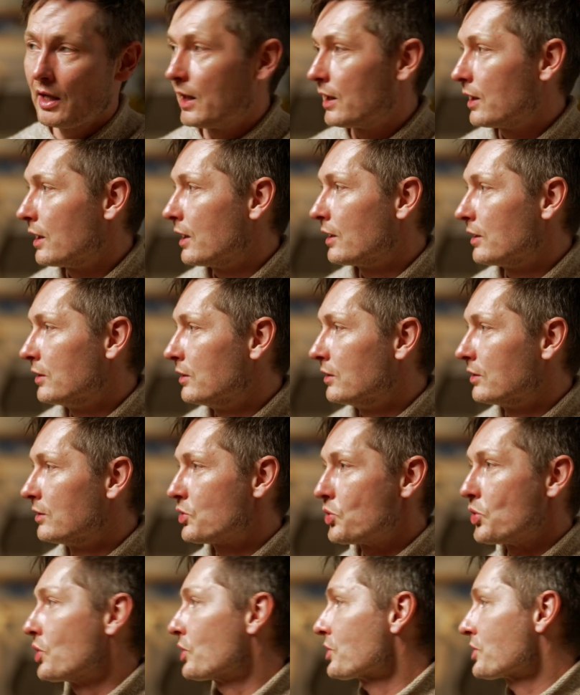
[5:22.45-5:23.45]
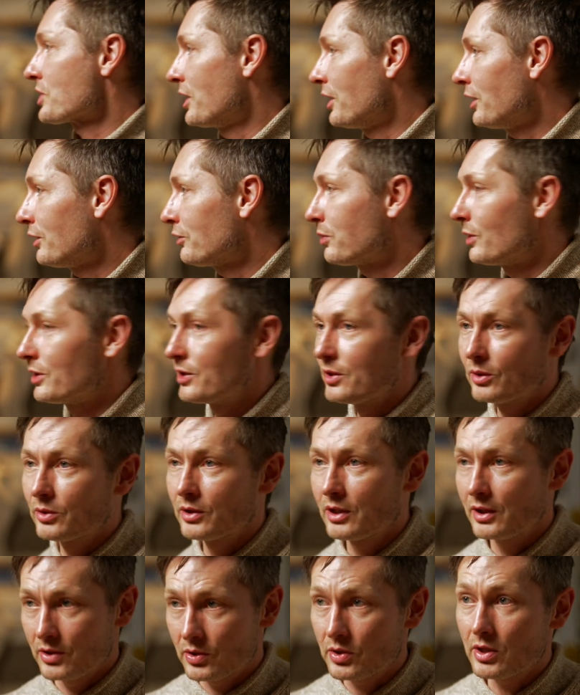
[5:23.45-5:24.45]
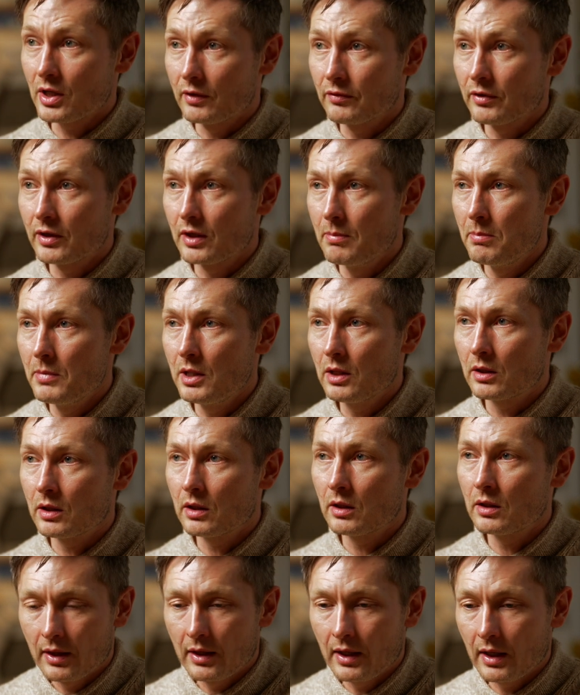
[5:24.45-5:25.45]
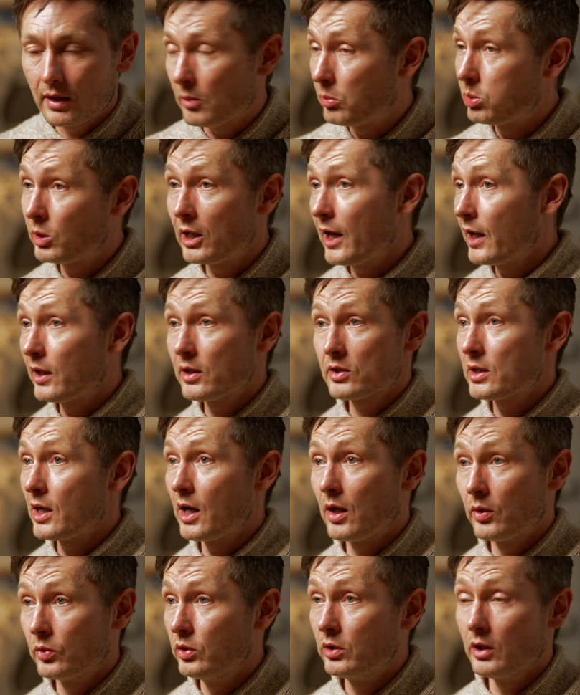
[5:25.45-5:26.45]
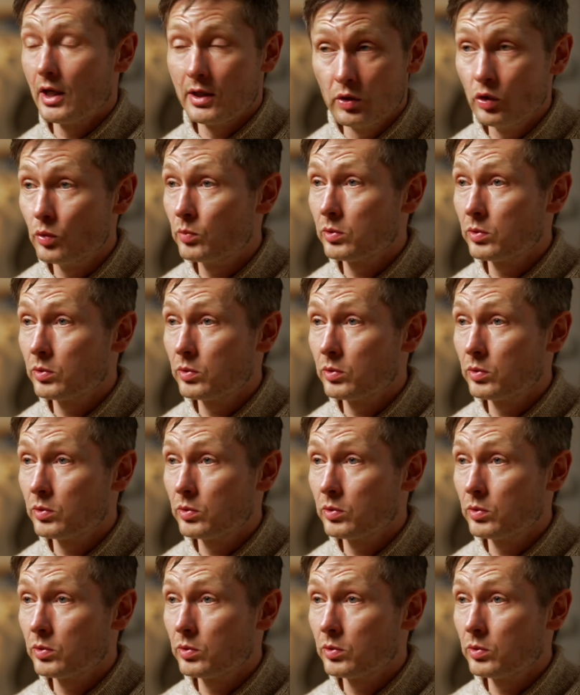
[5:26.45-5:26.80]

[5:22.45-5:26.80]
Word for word: and then to yourself when you look at yourself in the mirror that the plan is now a new